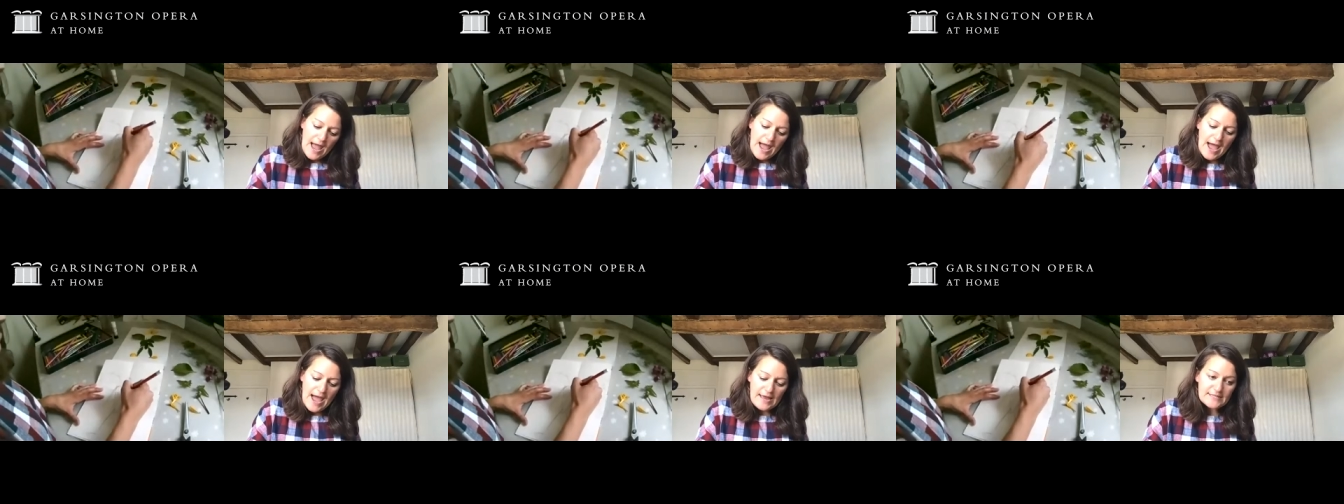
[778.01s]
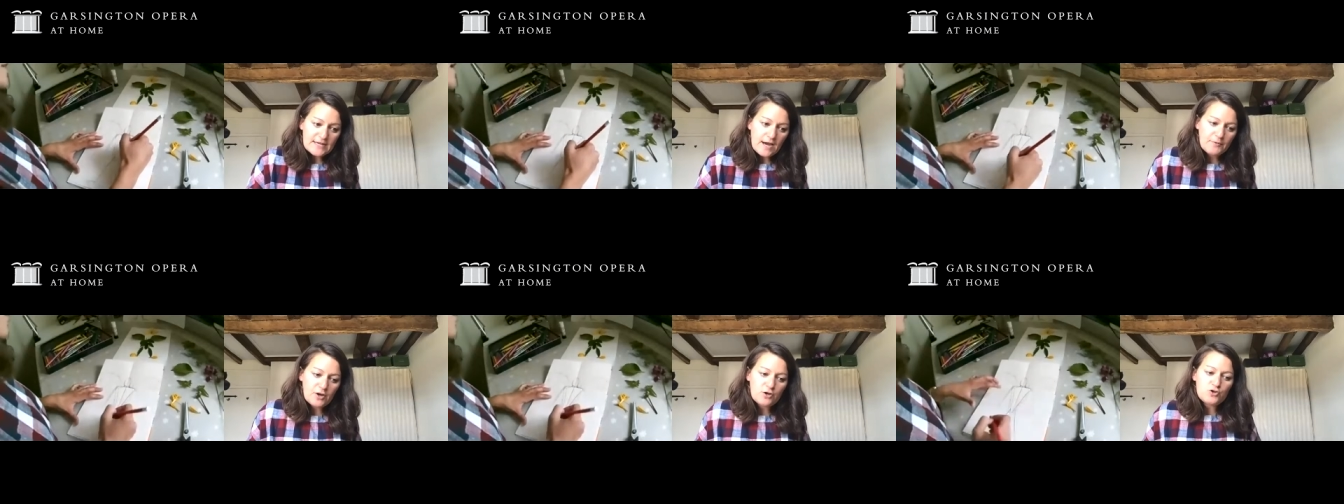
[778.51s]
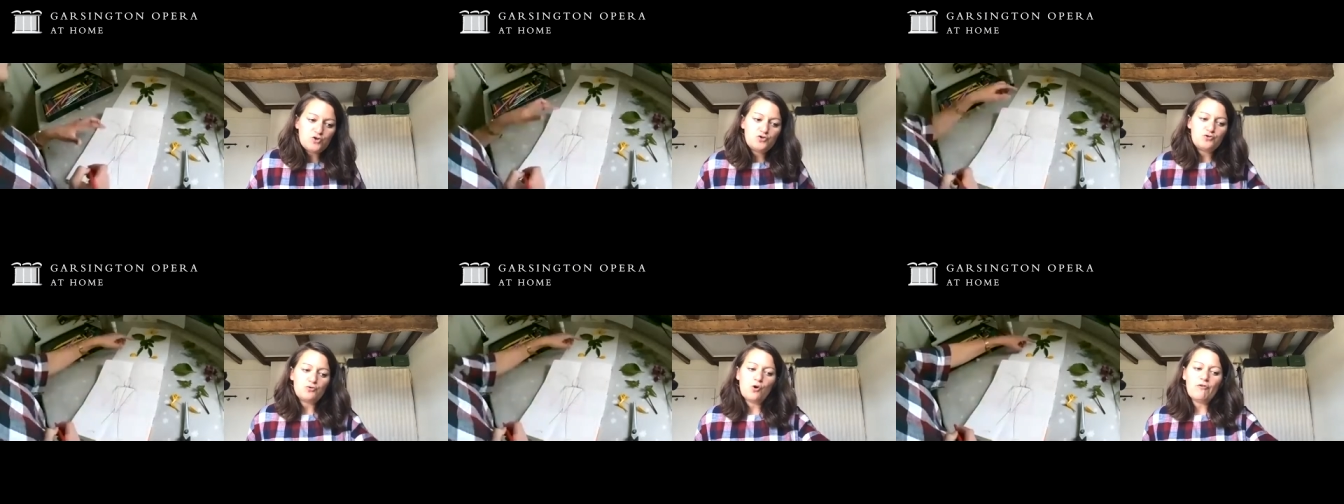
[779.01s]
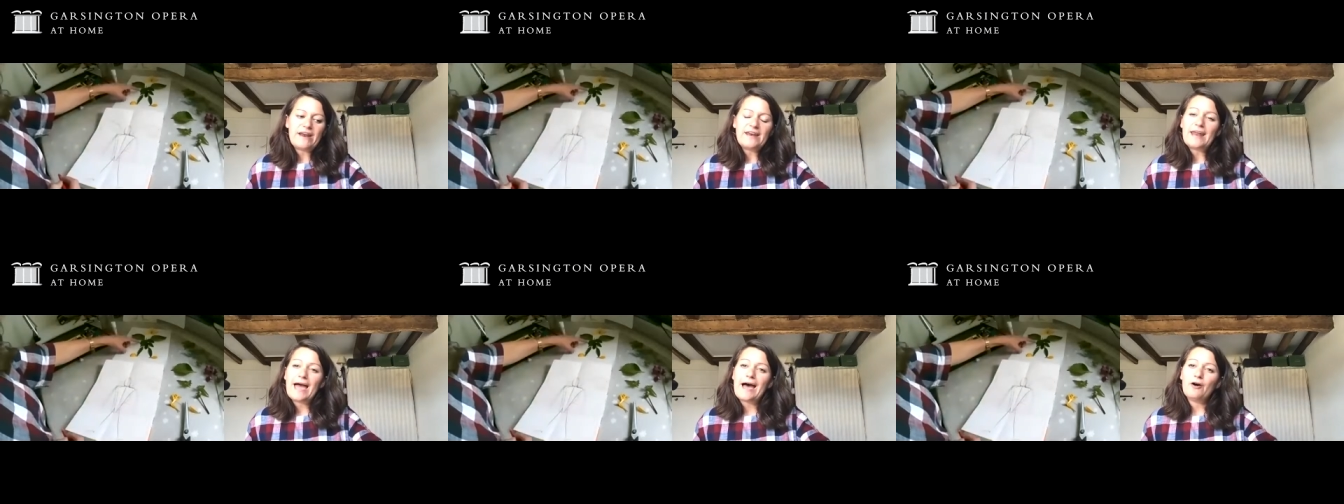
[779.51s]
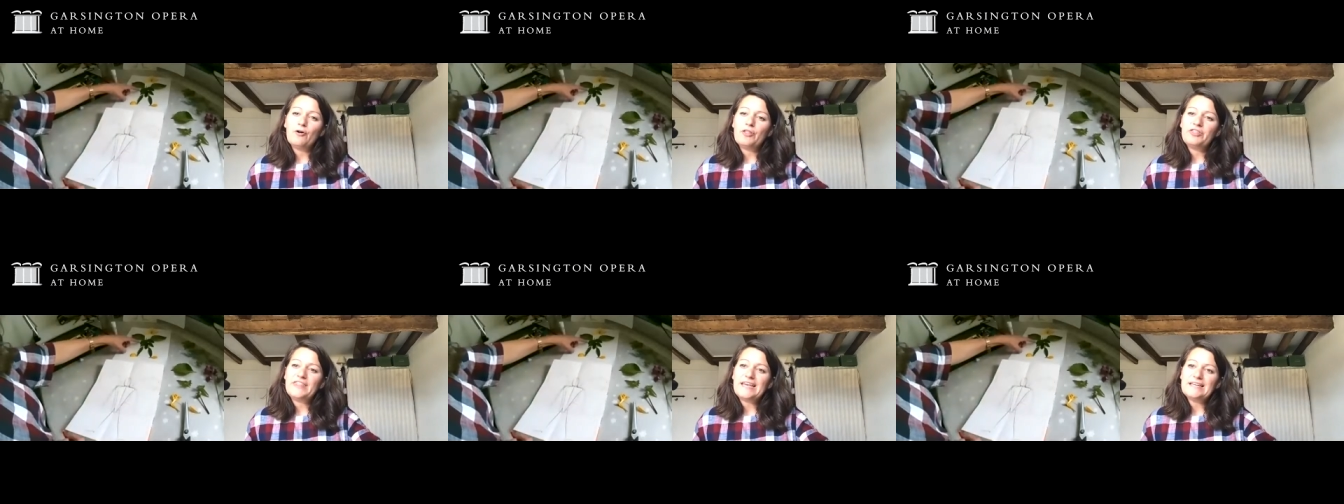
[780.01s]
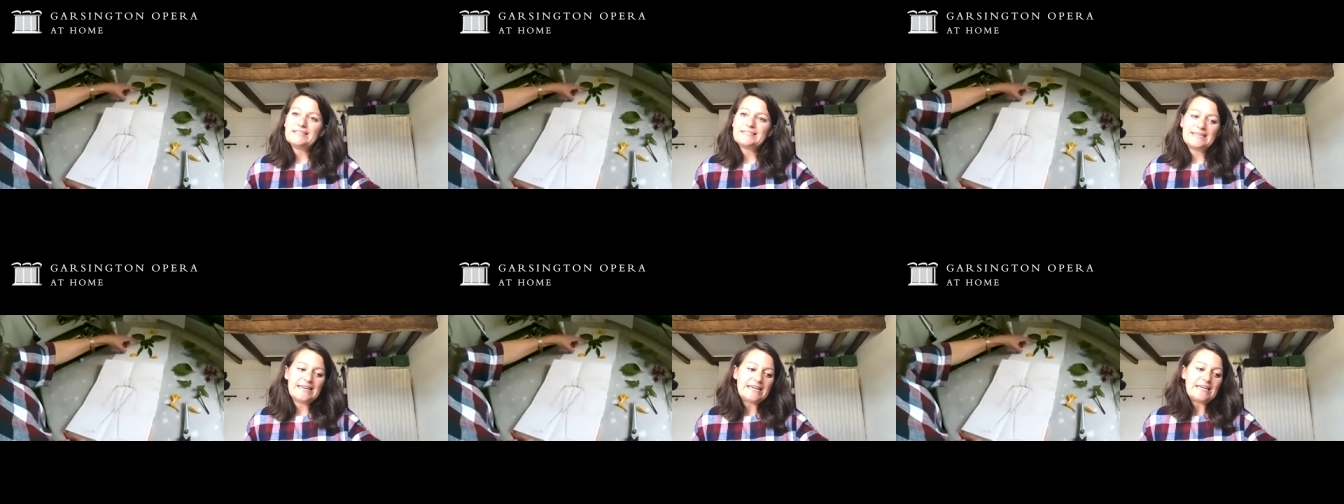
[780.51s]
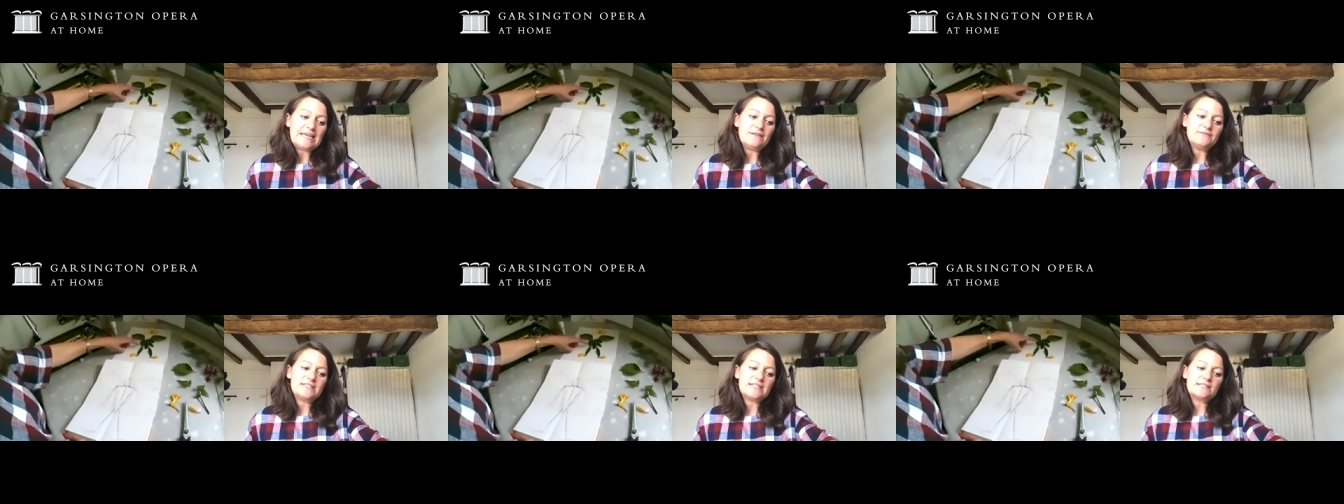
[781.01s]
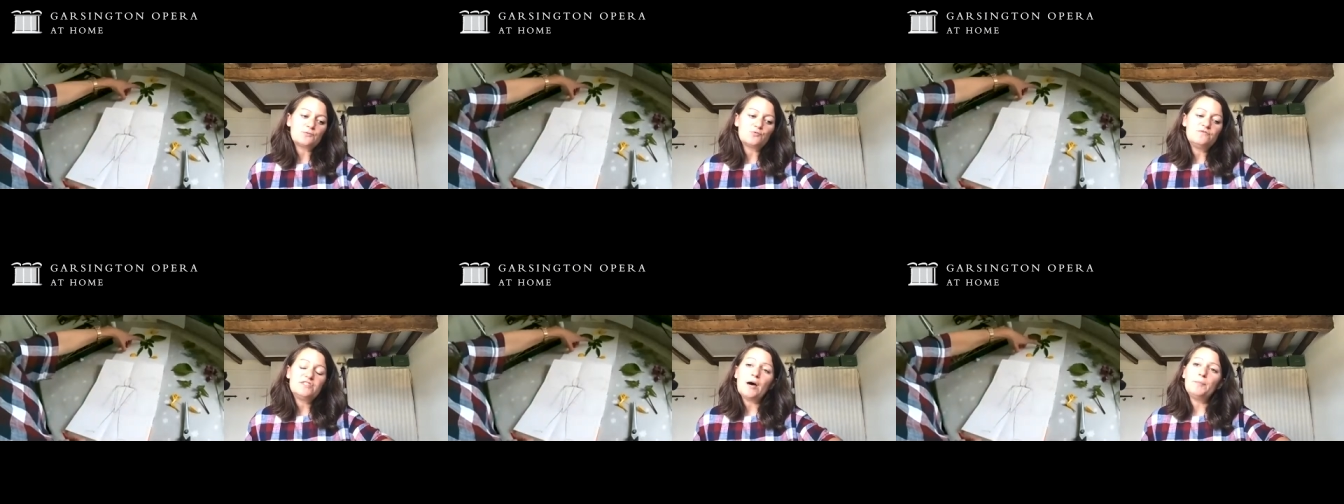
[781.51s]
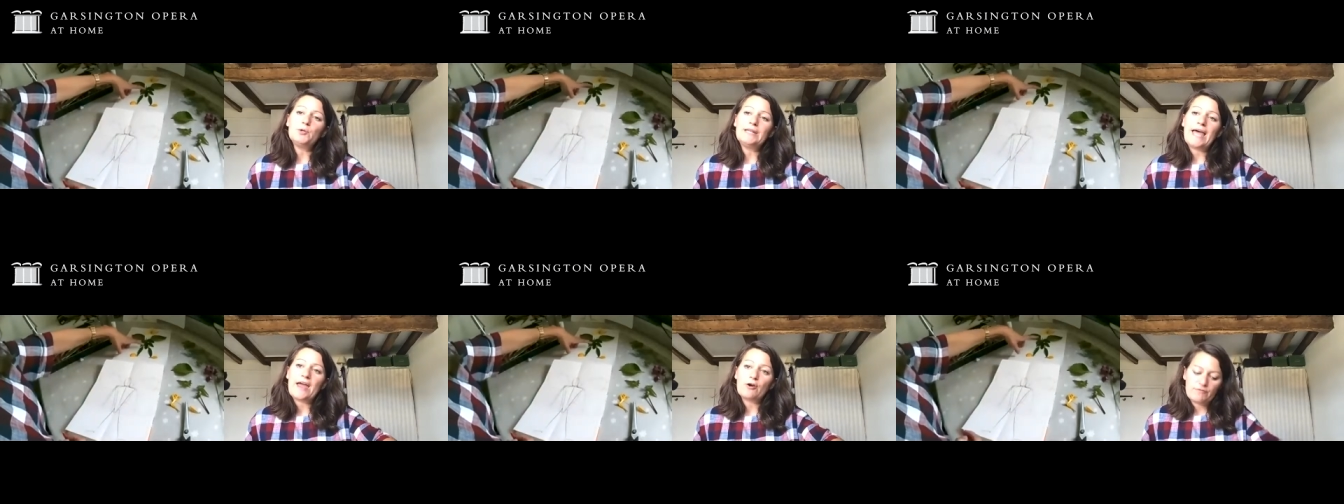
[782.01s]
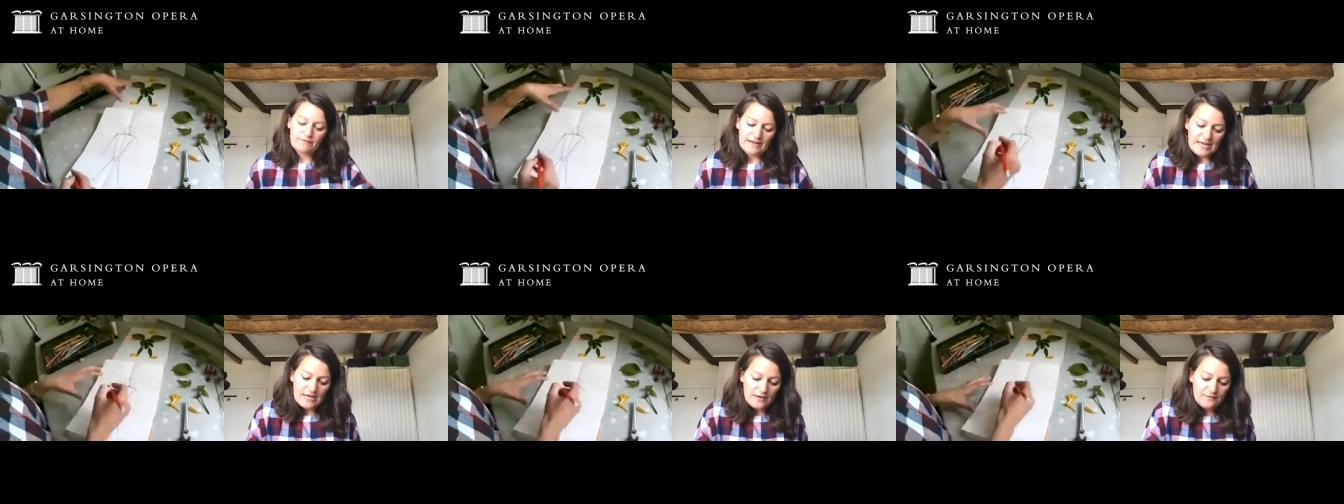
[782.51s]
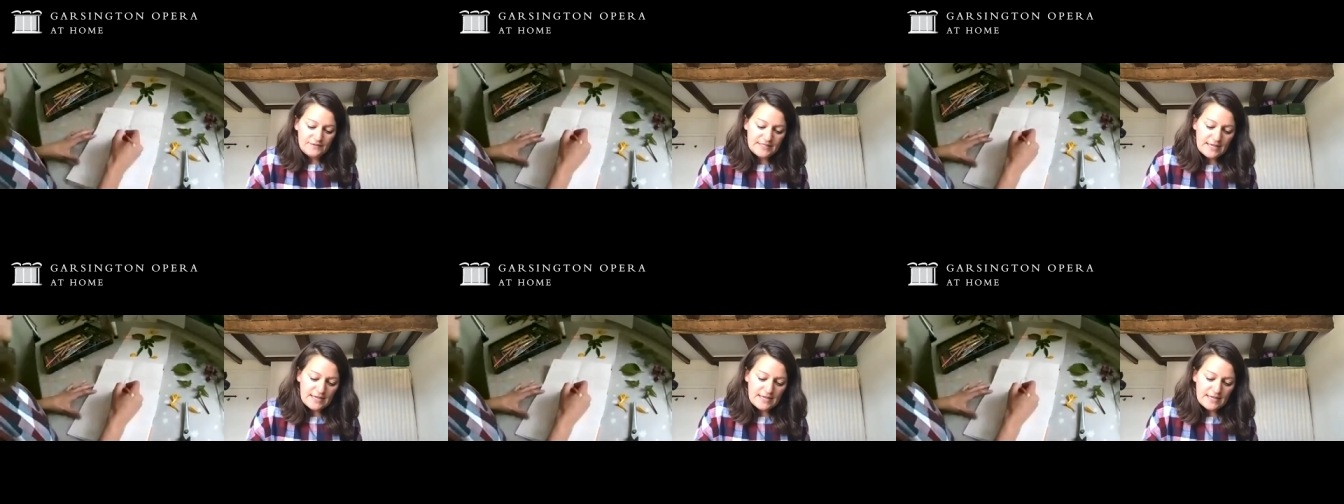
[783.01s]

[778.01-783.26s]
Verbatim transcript: And I'm going to draw in now these leaves, this sort of double layer of leaves